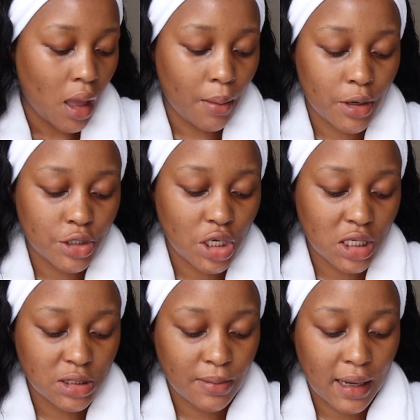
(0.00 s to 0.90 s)
I'm going to
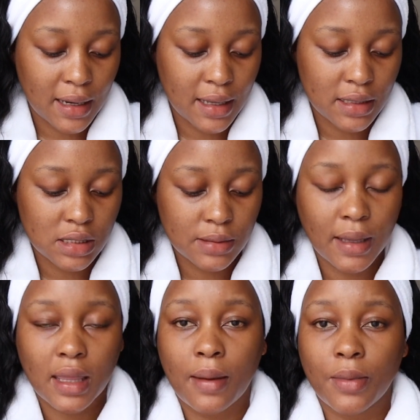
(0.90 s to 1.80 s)
change my lens,
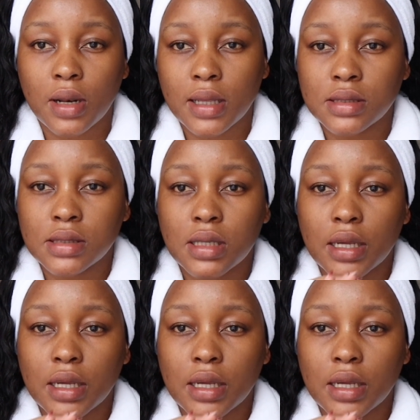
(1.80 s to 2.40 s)
my camera lens.